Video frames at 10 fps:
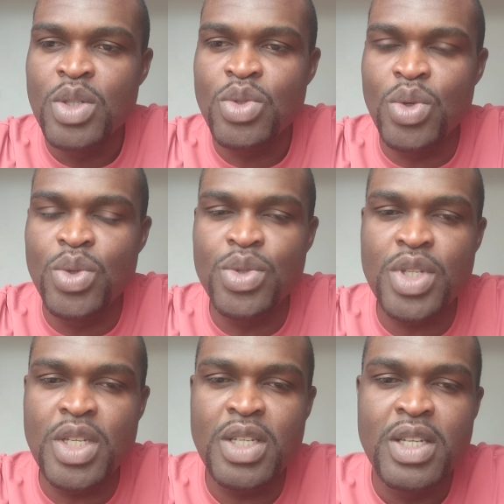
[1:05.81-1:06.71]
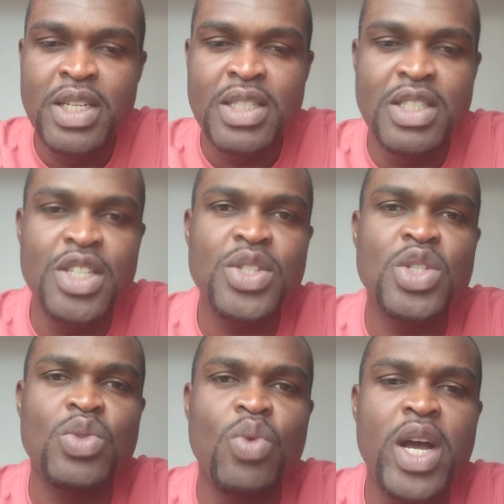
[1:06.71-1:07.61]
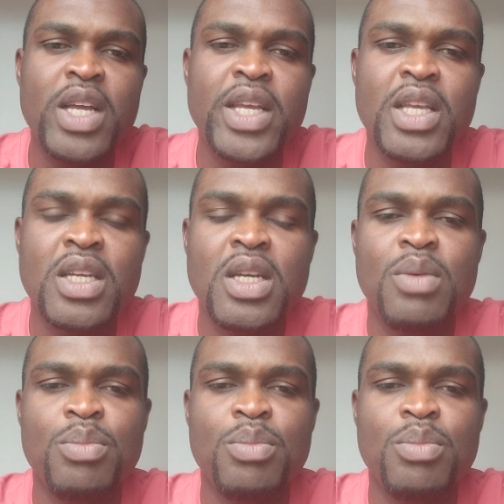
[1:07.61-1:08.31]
So you see, this is why